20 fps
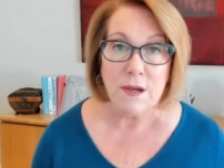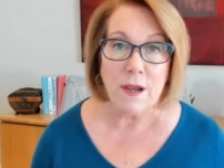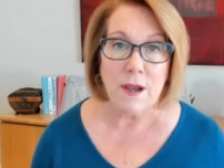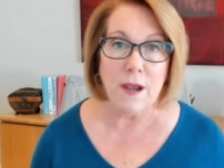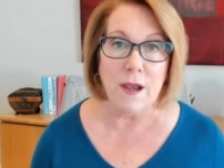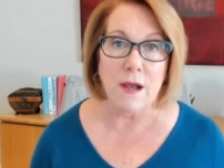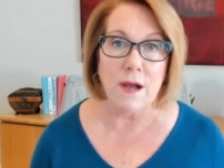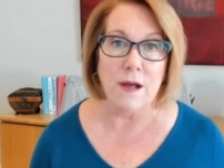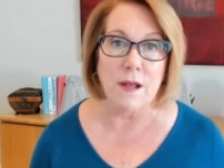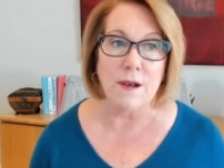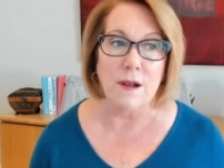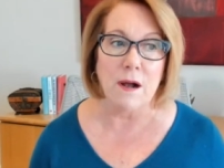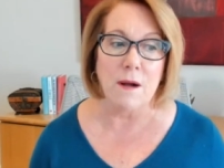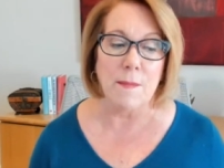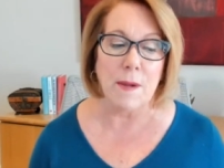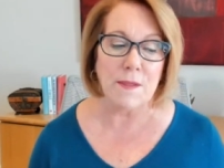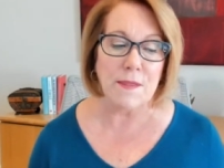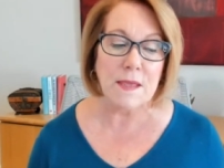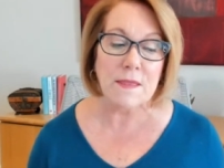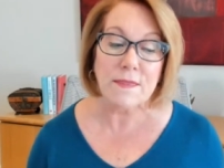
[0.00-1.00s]
And
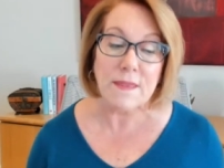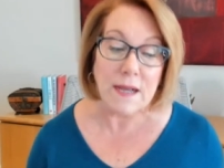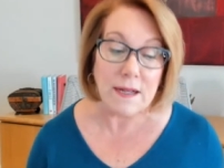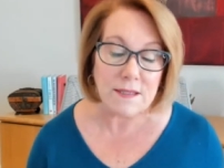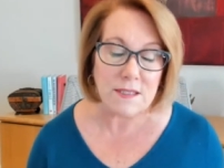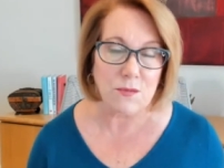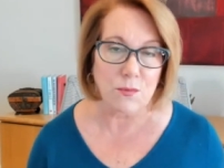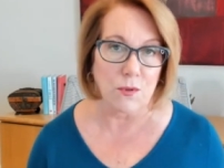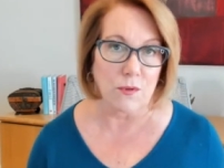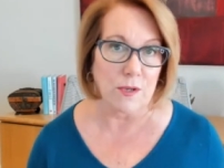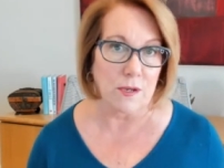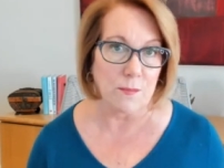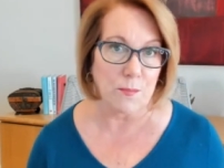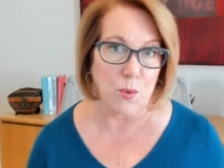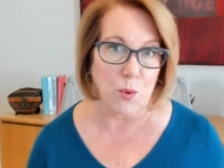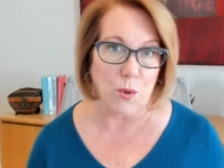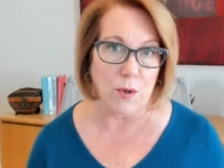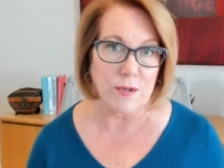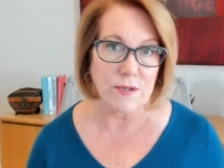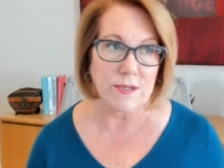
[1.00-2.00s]
I think that's really
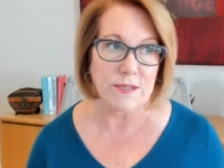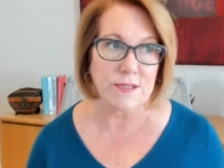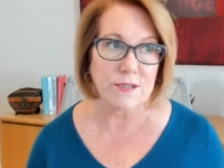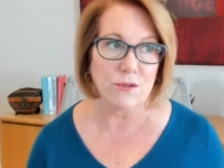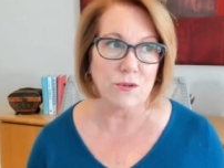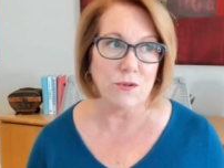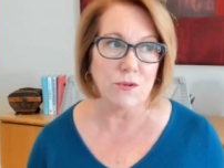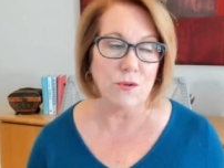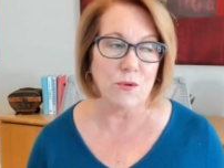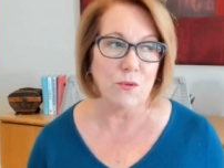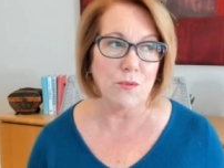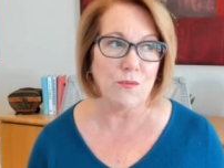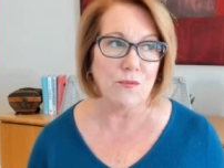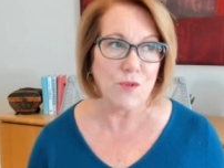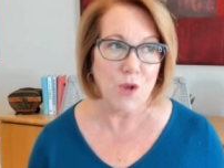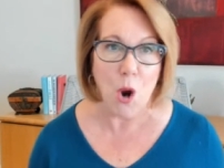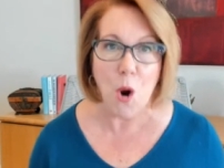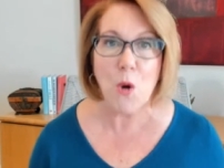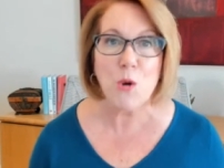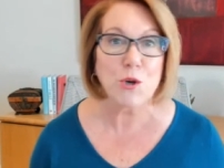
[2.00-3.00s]
important, to
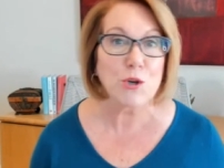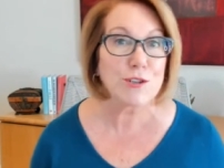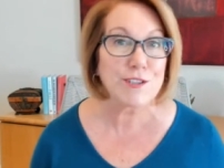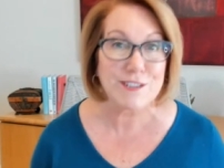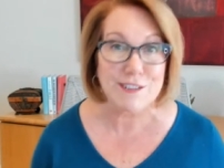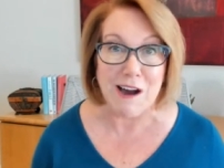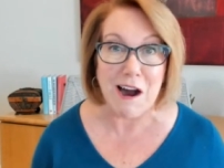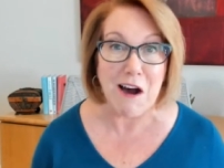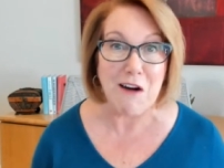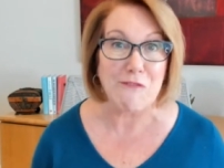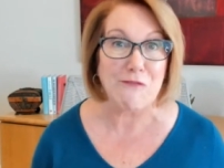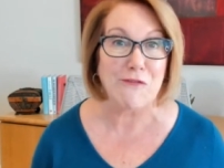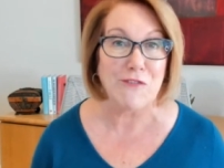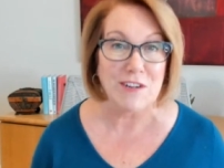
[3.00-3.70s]
know your stuff.